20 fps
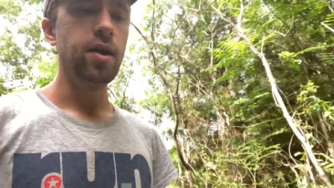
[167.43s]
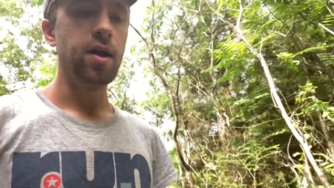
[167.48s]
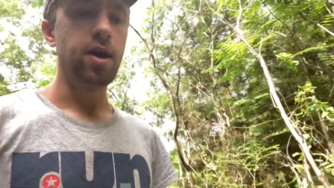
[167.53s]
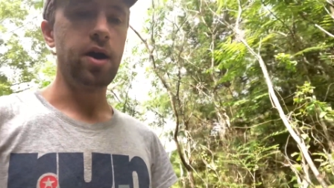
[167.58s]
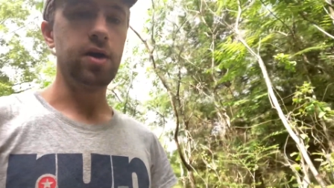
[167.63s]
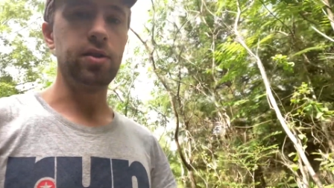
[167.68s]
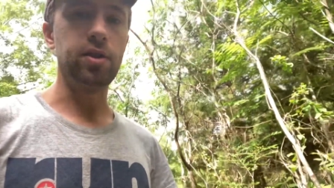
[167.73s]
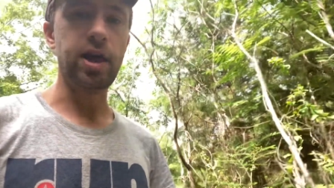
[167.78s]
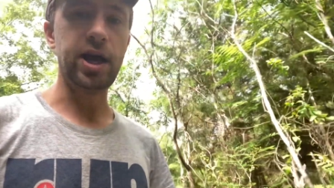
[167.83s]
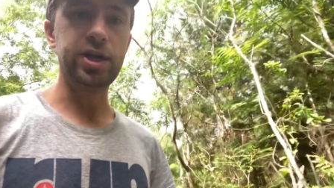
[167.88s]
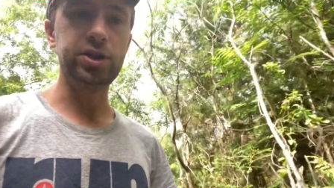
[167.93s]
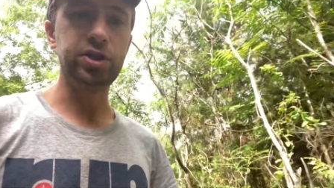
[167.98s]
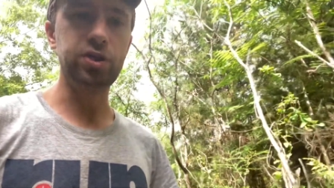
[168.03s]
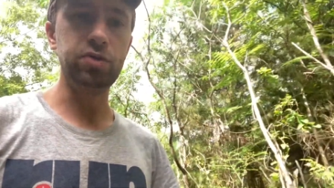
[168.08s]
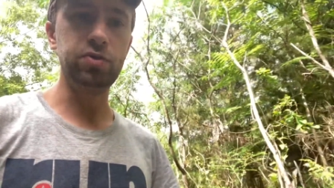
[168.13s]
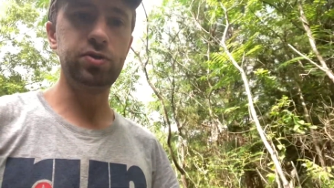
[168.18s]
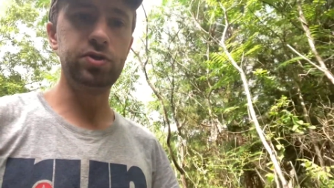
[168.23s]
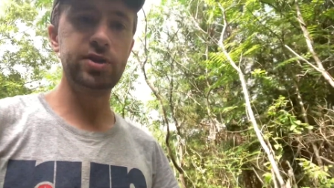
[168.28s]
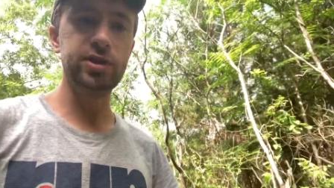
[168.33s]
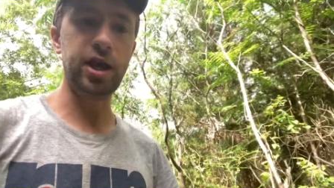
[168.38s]
unless
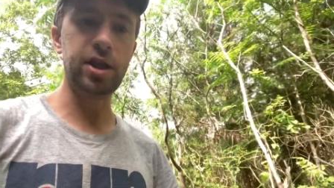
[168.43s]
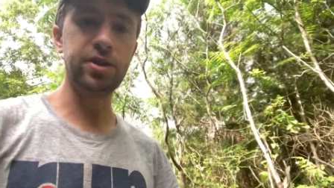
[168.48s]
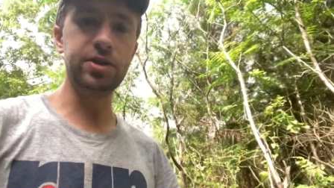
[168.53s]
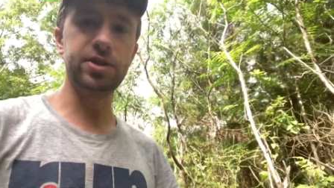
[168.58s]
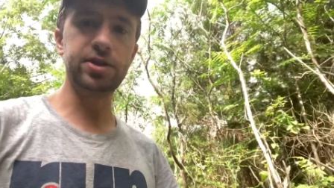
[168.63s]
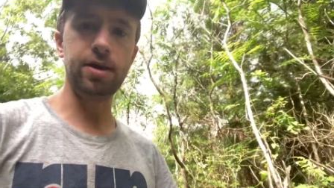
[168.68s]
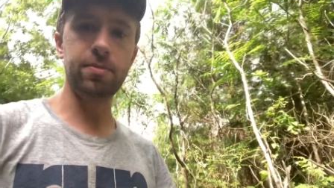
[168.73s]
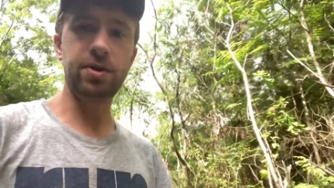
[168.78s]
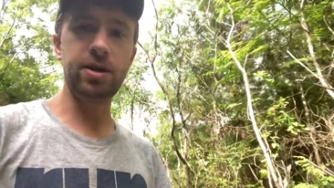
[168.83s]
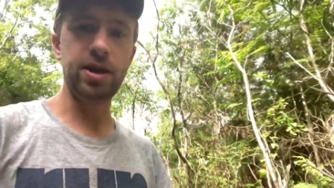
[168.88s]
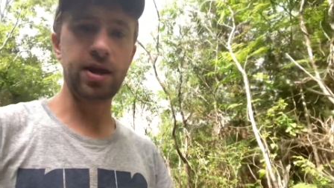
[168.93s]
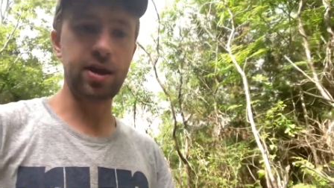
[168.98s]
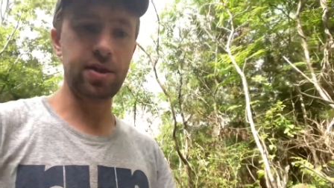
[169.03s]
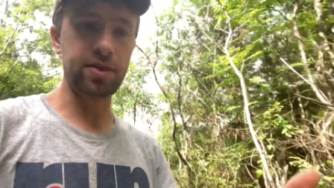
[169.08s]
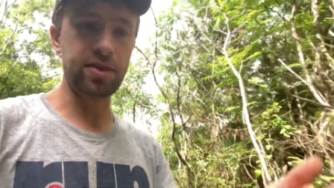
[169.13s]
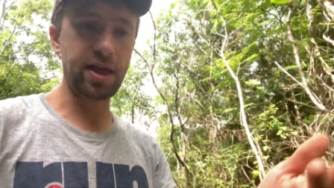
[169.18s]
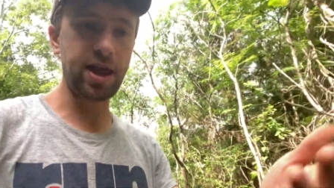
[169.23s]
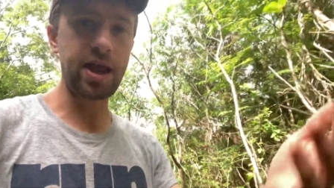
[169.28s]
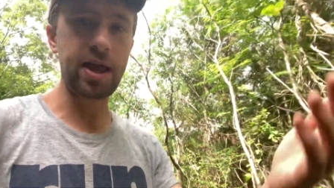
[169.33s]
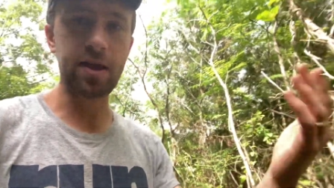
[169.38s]
you sell it to somebody
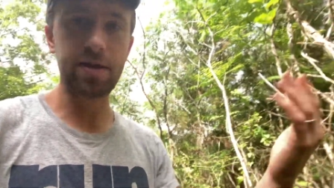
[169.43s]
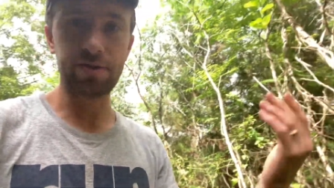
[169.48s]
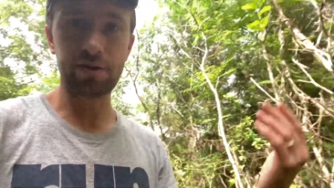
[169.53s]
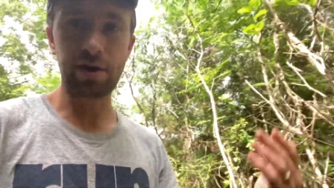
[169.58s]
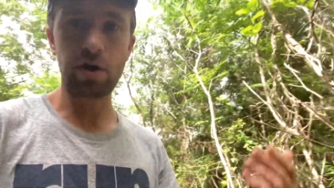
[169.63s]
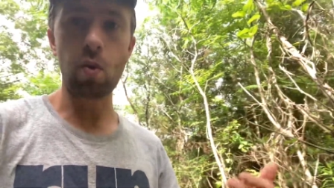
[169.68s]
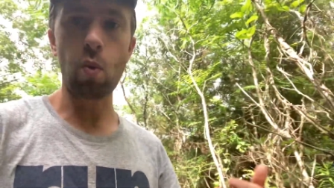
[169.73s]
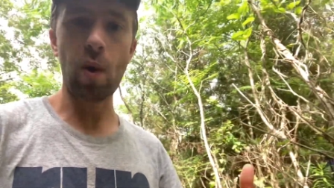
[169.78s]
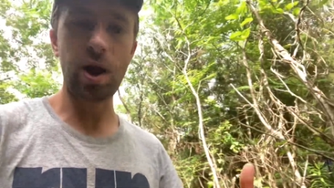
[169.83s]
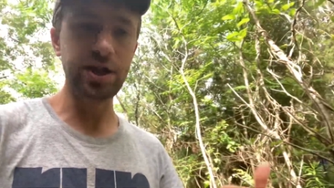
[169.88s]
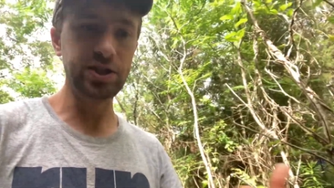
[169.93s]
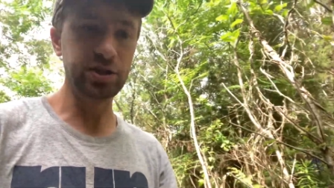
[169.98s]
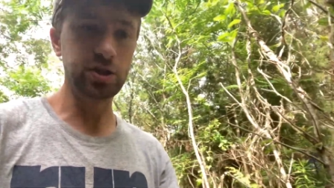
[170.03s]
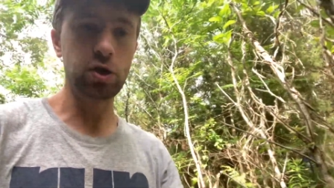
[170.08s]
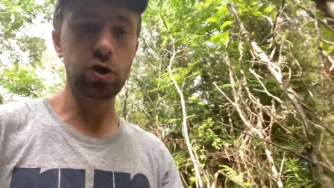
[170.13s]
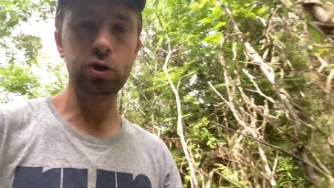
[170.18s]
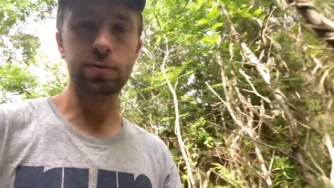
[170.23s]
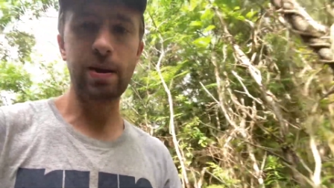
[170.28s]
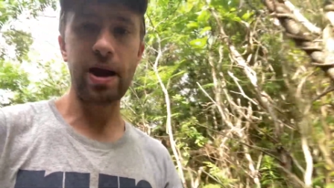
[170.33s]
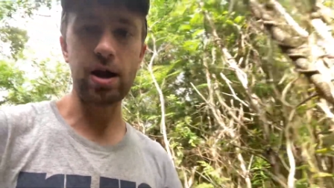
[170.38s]
and they their waste
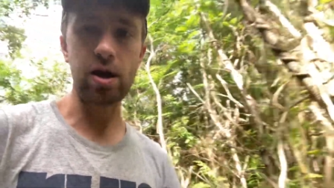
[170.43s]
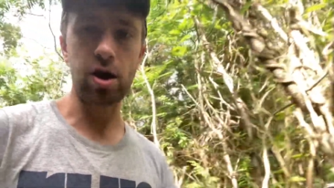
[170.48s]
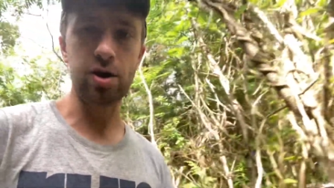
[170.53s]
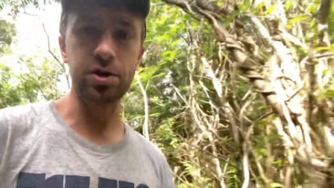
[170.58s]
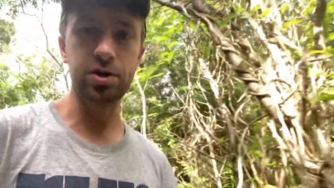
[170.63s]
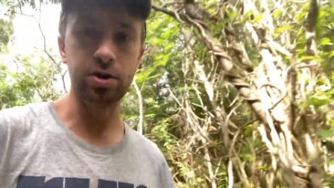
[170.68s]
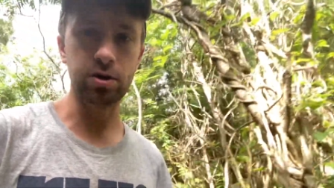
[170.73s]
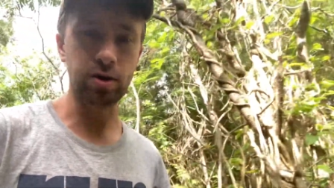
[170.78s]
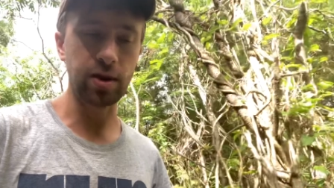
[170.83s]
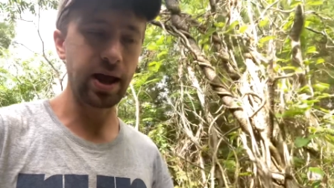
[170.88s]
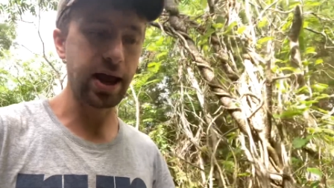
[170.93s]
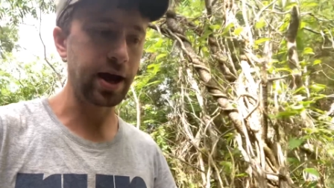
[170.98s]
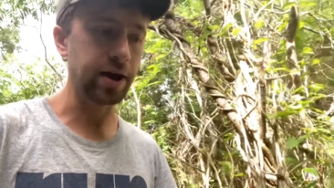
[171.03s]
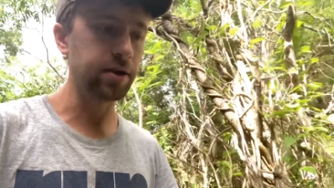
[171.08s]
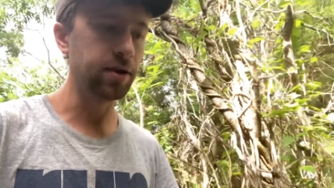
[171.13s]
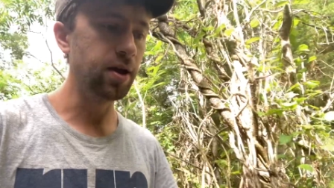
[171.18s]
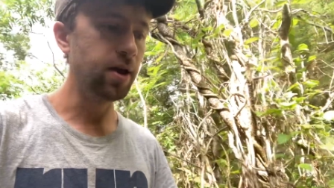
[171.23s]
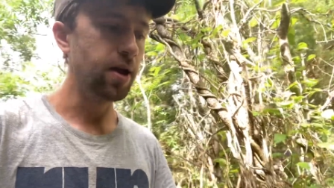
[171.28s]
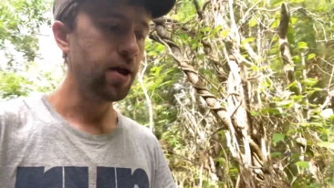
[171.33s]
goes back onto your land.